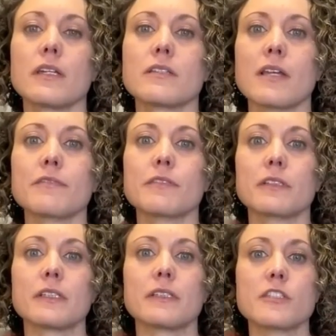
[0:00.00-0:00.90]
It
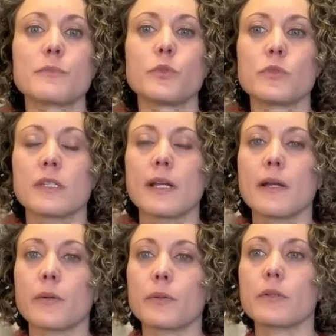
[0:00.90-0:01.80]
definitely smooths it
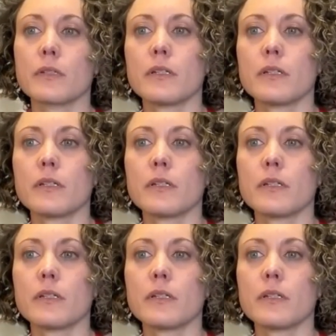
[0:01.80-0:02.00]
out.